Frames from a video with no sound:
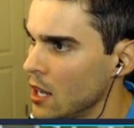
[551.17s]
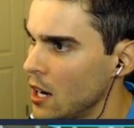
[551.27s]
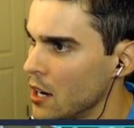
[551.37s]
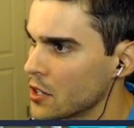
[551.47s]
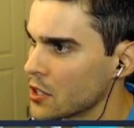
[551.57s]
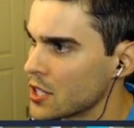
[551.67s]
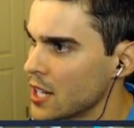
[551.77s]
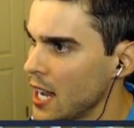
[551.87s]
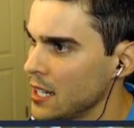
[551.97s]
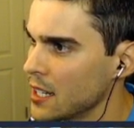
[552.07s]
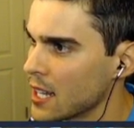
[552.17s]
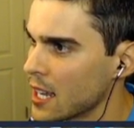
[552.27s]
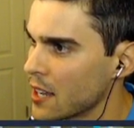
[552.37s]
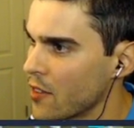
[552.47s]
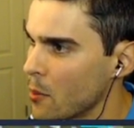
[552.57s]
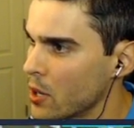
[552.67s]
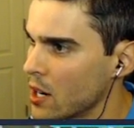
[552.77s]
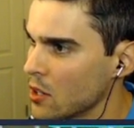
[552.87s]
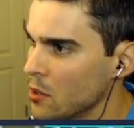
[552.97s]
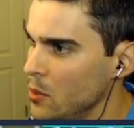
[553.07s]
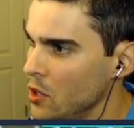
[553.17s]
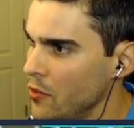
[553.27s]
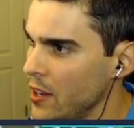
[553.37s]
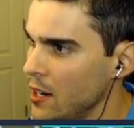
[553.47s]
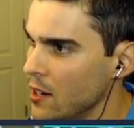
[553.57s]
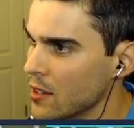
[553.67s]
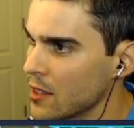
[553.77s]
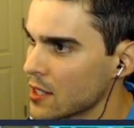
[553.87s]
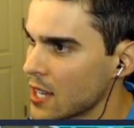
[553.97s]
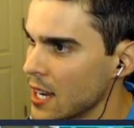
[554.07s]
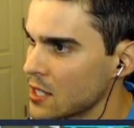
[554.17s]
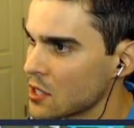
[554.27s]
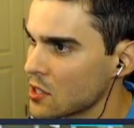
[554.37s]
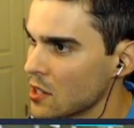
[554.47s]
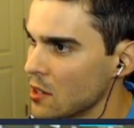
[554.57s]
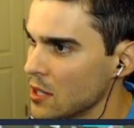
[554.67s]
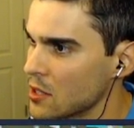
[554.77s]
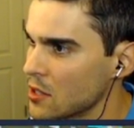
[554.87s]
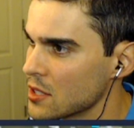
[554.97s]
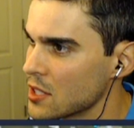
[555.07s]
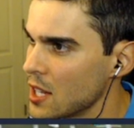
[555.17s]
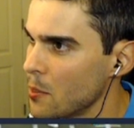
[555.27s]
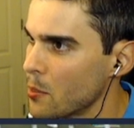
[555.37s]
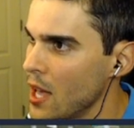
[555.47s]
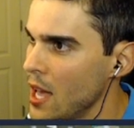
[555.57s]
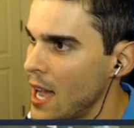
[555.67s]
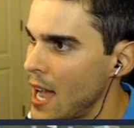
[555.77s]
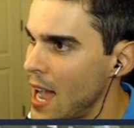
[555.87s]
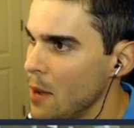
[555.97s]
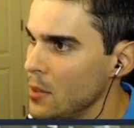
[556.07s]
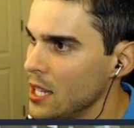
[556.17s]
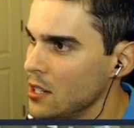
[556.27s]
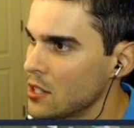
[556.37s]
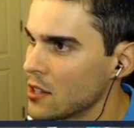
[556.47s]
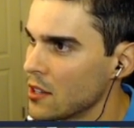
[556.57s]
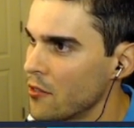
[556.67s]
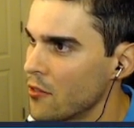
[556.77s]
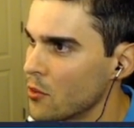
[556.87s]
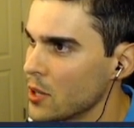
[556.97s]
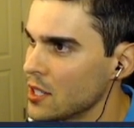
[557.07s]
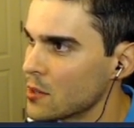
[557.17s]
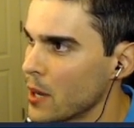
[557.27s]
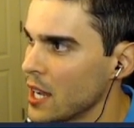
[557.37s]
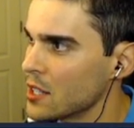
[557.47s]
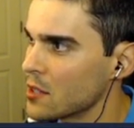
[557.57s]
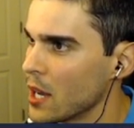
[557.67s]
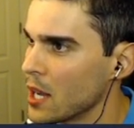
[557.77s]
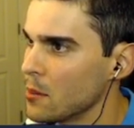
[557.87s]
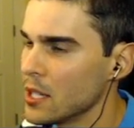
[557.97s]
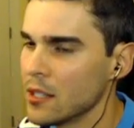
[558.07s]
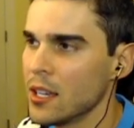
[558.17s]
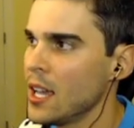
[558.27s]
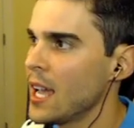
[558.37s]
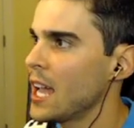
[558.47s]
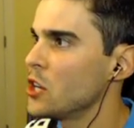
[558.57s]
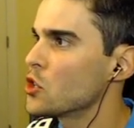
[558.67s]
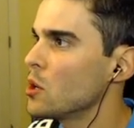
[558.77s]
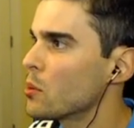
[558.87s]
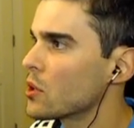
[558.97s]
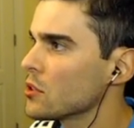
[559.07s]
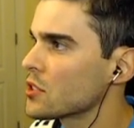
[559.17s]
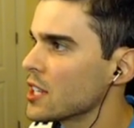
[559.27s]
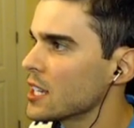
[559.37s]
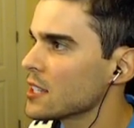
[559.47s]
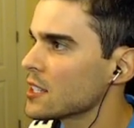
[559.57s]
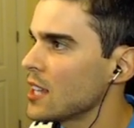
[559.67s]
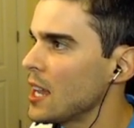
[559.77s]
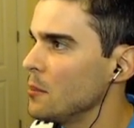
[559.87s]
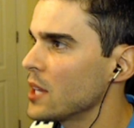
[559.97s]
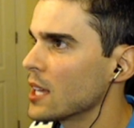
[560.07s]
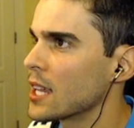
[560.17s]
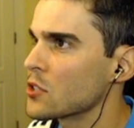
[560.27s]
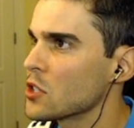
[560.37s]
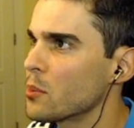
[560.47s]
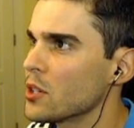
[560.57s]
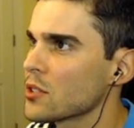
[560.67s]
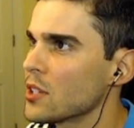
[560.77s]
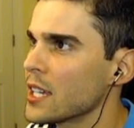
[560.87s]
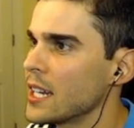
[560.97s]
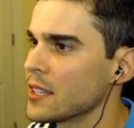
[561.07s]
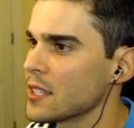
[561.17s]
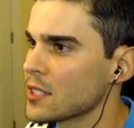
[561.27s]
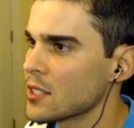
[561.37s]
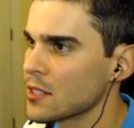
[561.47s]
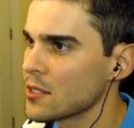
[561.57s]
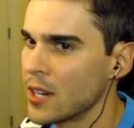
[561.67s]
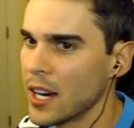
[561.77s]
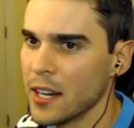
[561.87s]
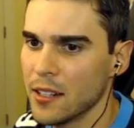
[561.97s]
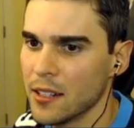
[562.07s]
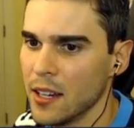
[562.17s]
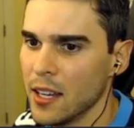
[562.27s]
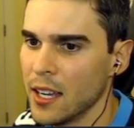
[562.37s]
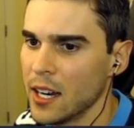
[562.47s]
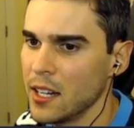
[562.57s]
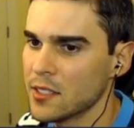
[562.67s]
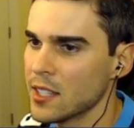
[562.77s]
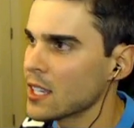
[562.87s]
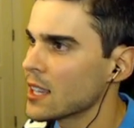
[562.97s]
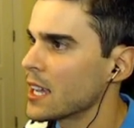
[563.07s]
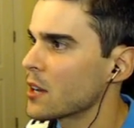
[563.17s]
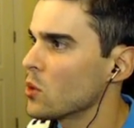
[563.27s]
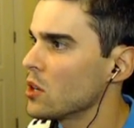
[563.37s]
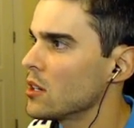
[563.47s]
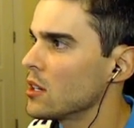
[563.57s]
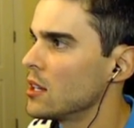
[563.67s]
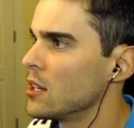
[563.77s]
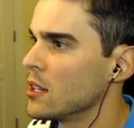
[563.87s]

Understanding, like, if I put a little move here and this guy just slowly turns his hip, I'm into the free space, baby. And Joe Burrow's thinking the same thing. Like, Joe Burrow's looking at this, right? And he's thinking, like, what?